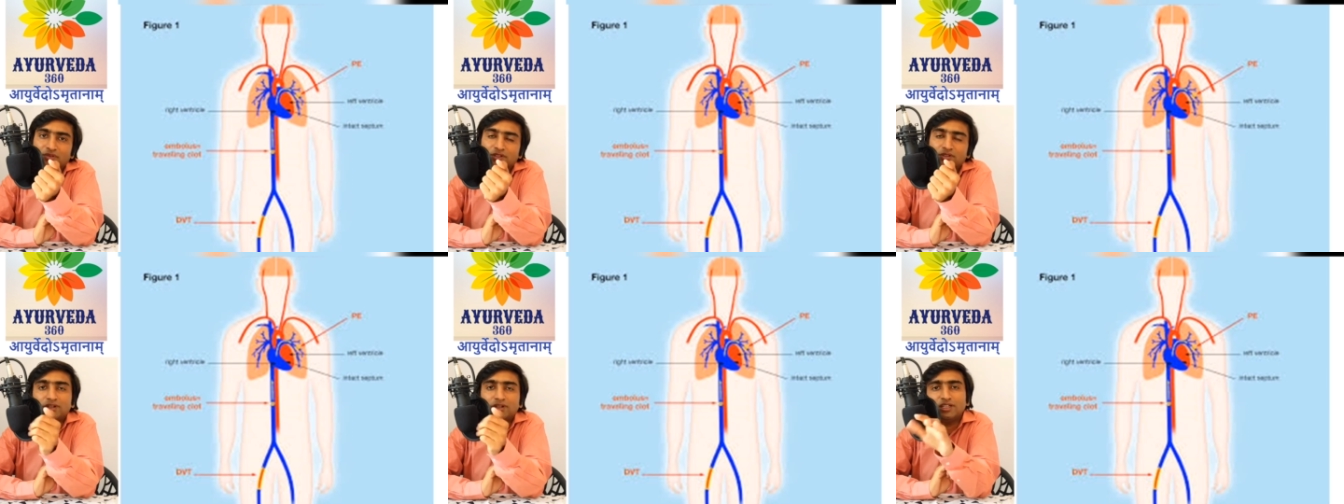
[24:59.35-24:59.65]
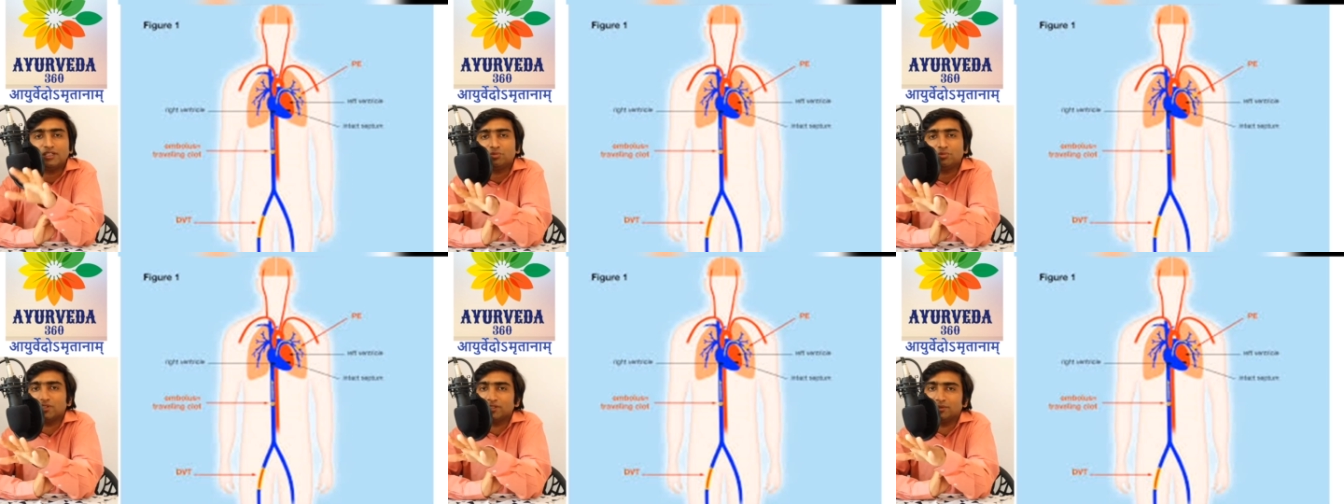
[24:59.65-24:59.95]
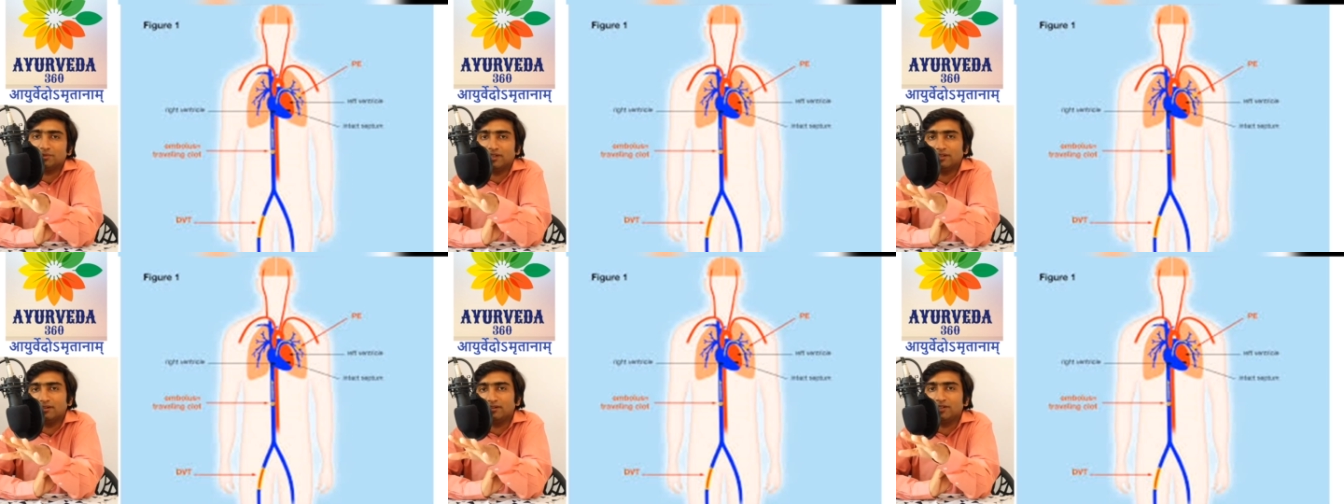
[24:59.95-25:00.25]
So it is
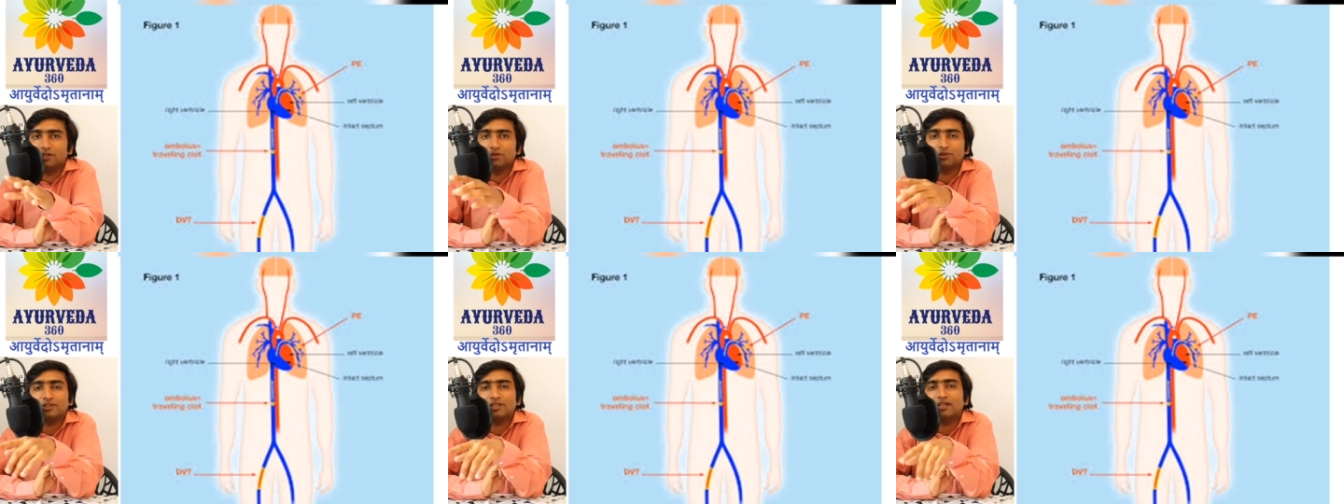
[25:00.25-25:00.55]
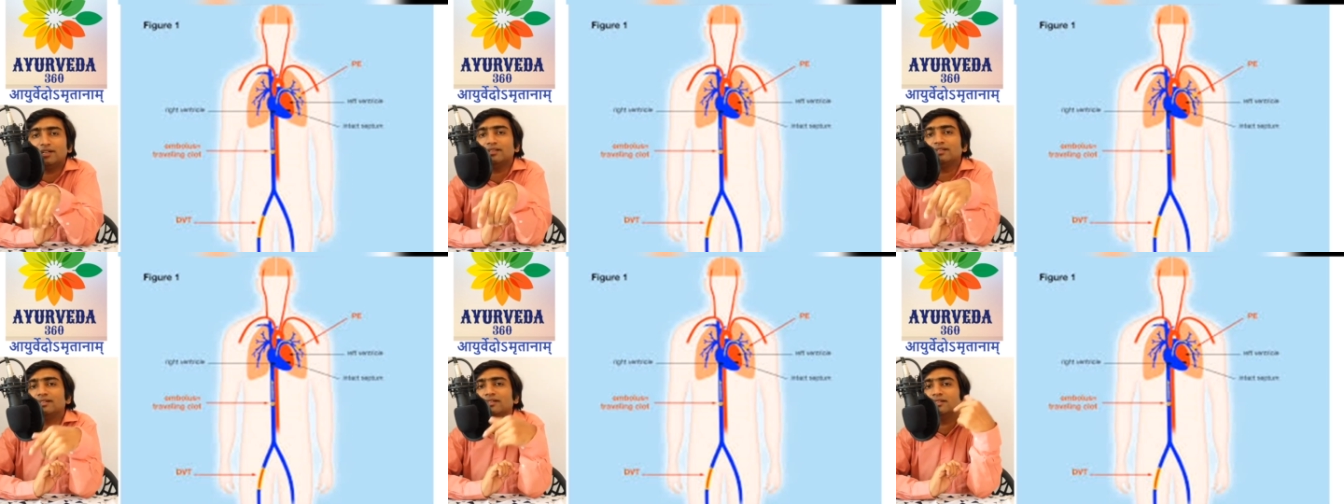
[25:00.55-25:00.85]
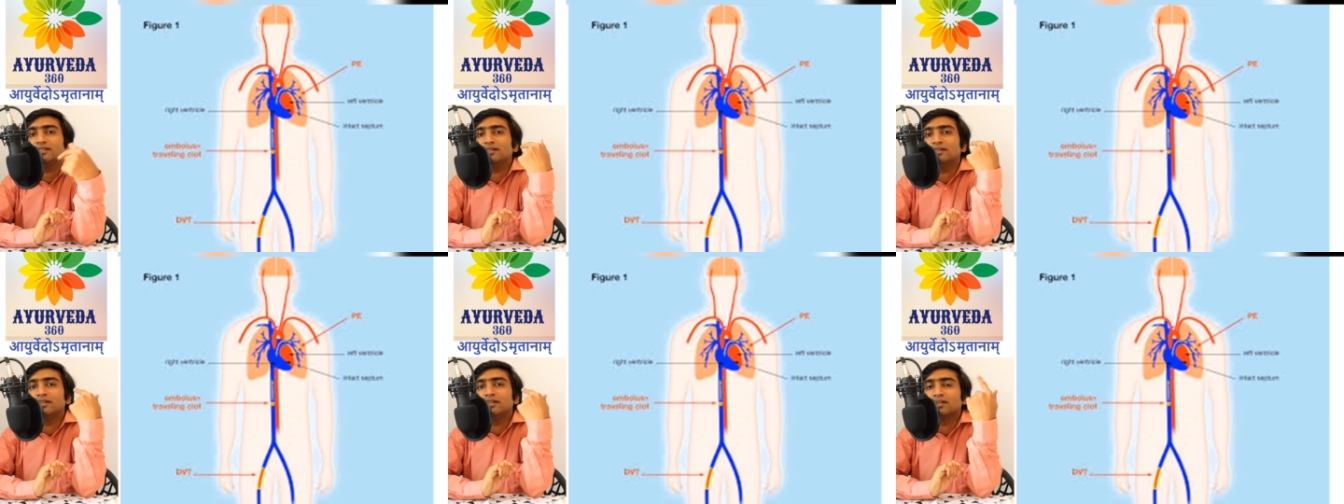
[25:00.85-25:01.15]
possible. Due to that,
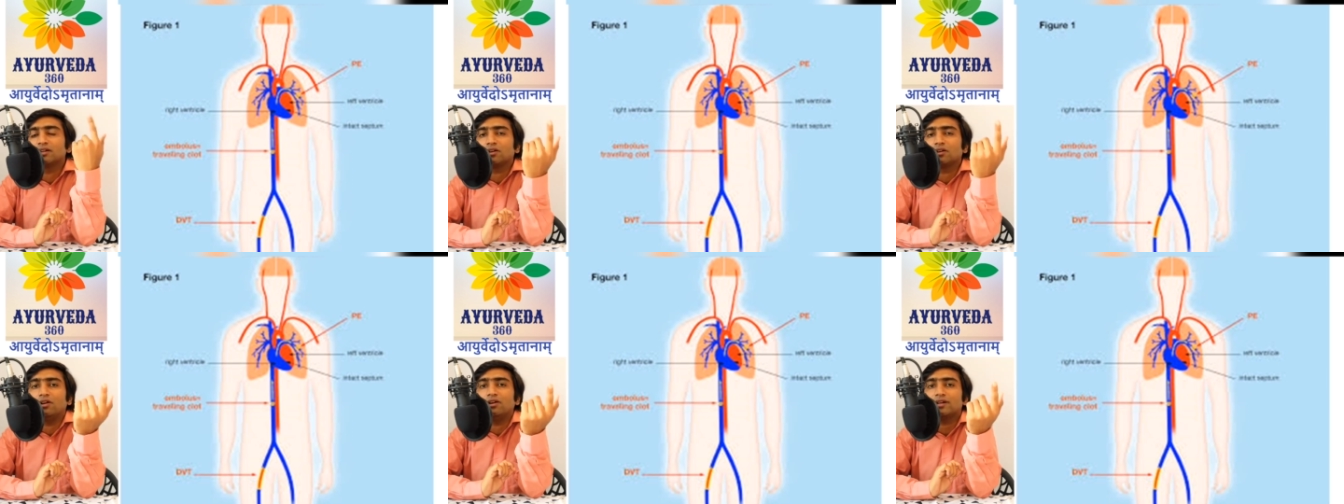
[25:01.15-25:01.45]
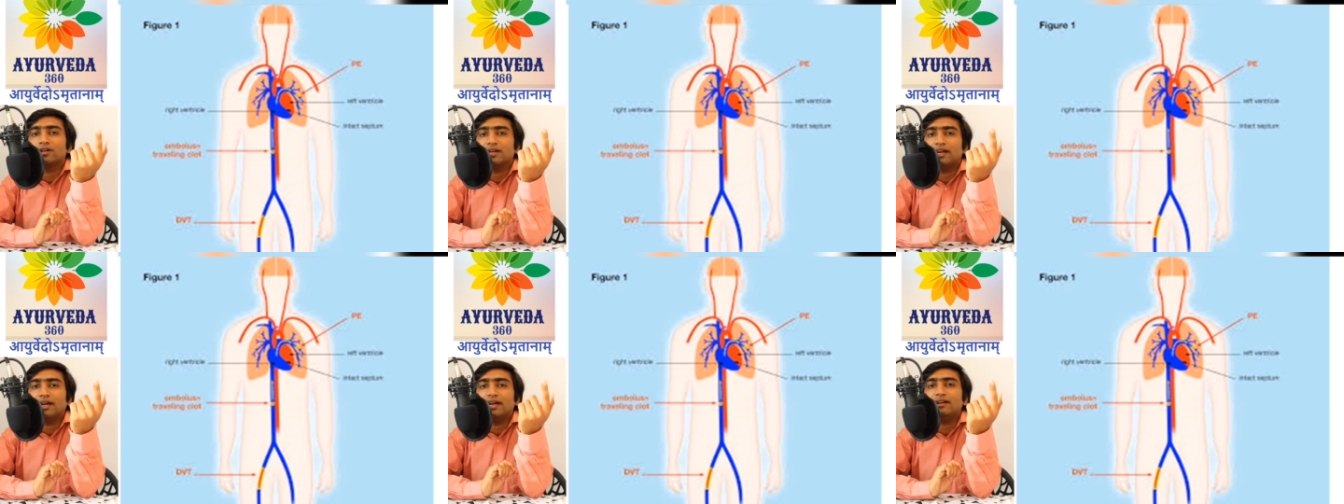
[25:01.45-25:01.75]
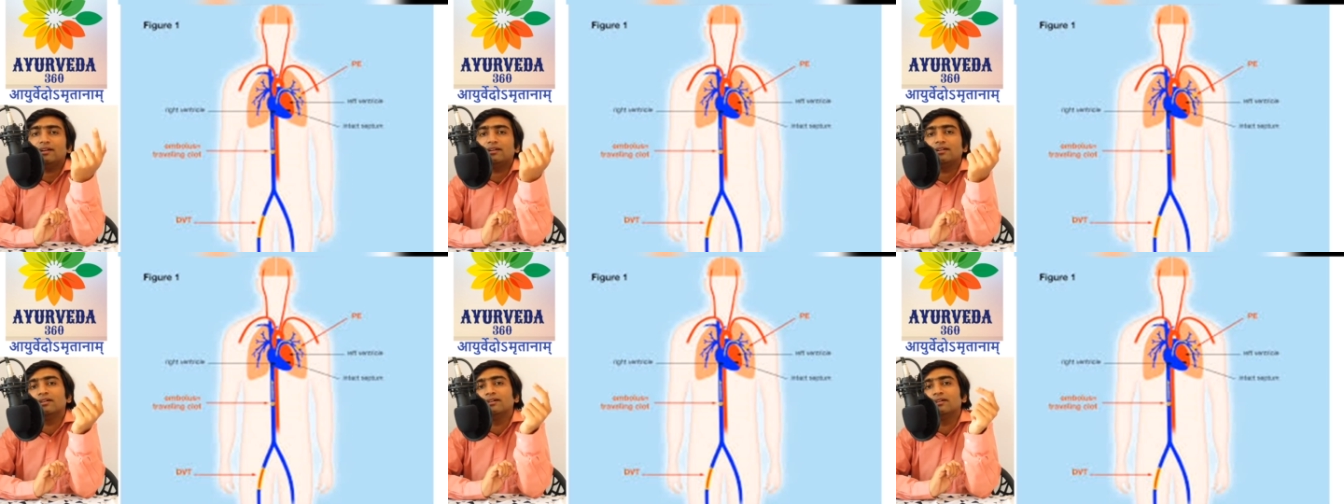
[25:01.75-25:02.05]
the clot
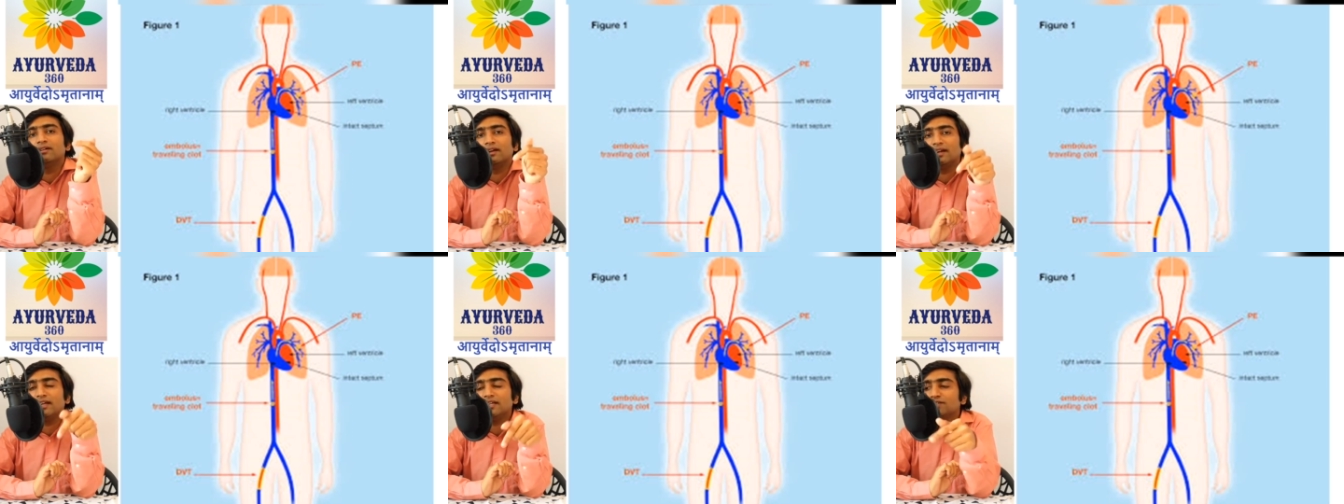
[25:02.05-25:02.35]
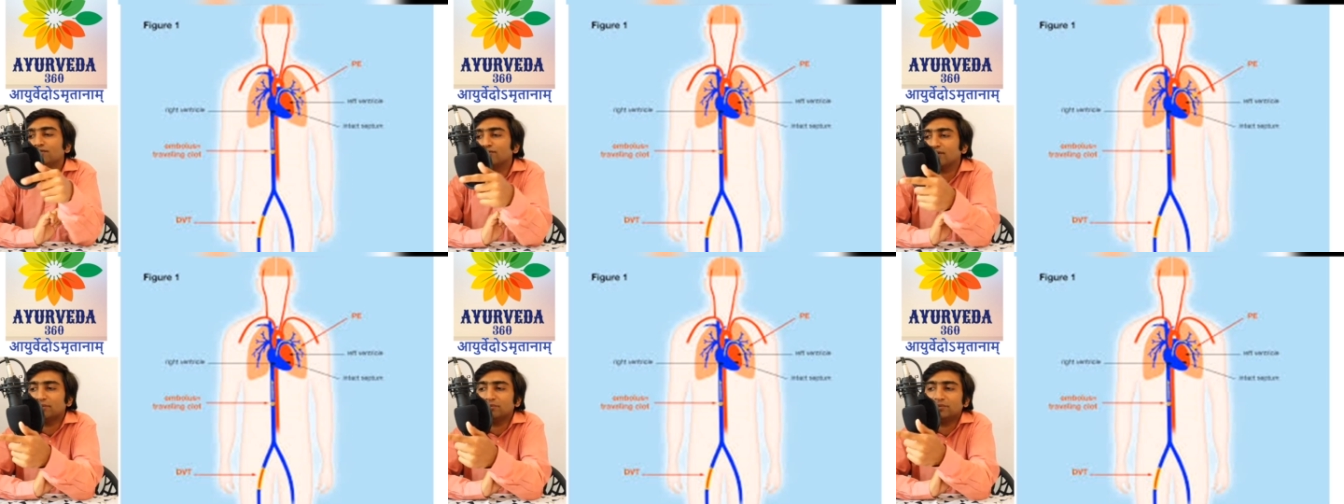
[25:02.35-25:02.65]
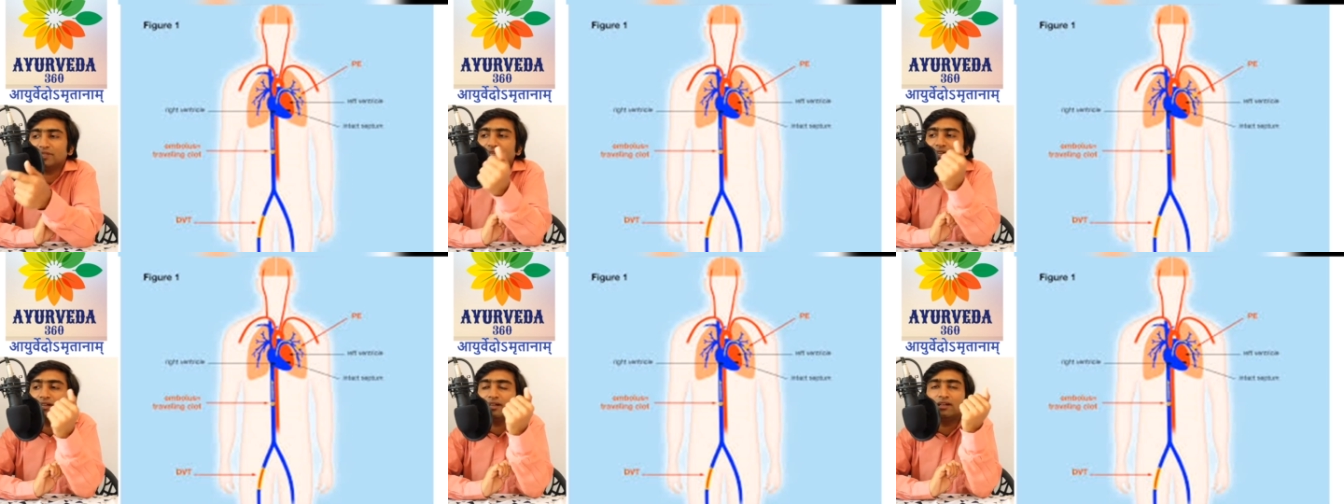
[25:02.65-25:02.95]
can raise
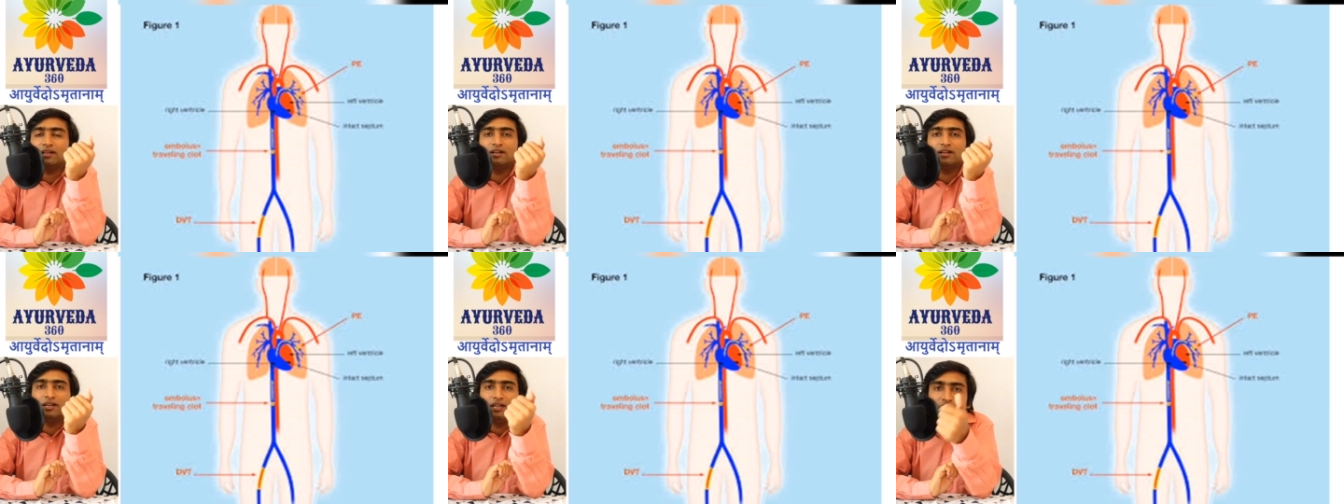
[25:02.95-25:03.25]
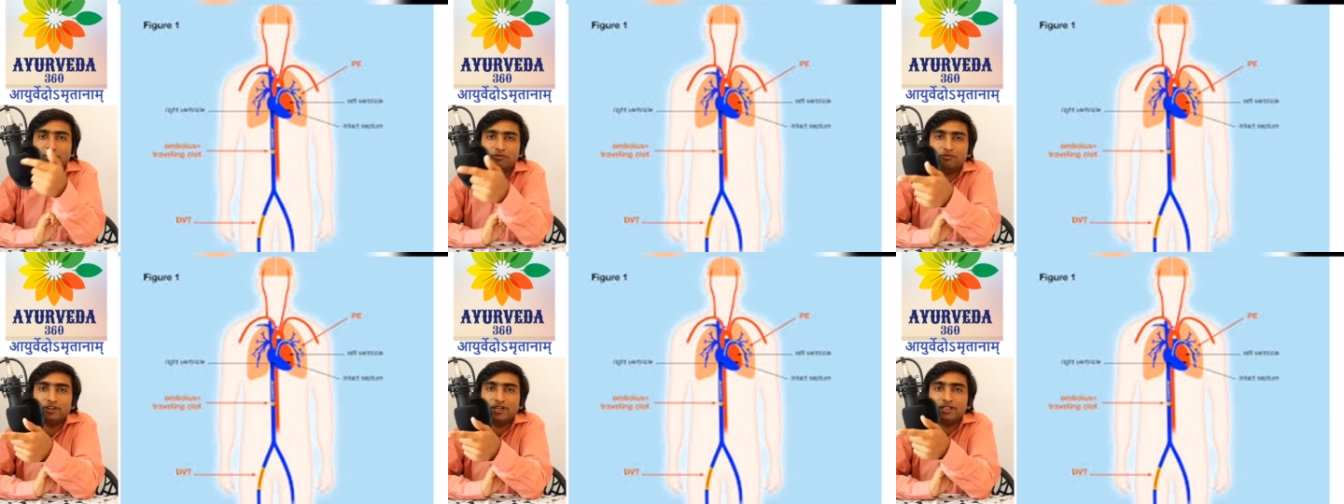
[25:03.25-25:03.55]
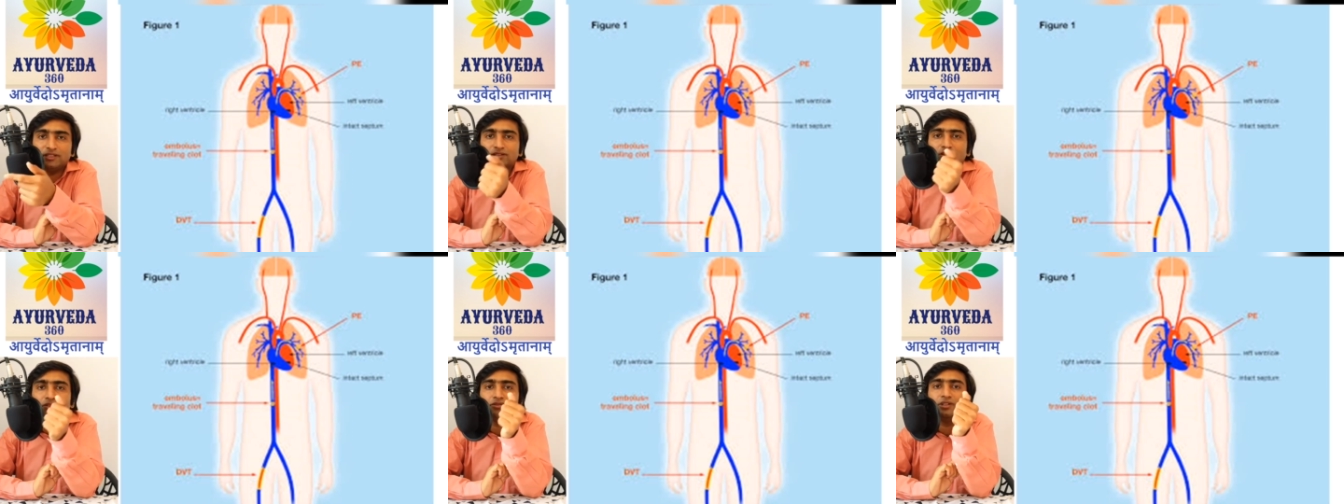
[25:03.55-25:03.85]
from the deep veins